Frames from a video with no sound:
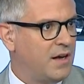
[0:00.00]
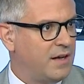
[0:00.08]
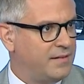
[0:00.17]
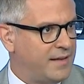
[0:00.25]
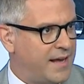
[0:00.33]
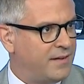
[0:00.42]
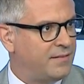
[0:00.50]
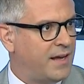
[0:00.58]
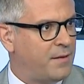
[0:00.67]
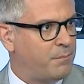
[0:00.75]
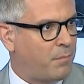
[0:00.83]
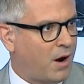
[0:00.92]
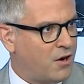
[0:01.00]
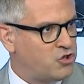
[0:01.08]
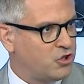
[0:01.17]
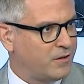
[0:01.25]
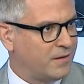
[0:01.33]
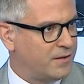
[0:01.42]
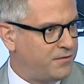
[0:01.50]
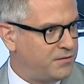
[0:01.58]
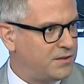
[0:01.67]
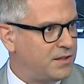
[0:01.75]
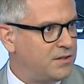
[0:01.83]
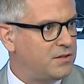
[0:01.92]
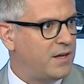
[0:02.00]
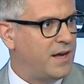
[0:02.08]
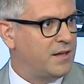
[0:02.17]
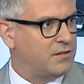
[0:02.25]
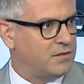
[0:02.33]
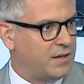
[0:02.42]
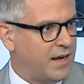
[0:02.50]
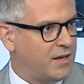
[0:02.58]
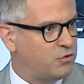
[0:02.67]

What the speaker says: Then they partially lifted it, and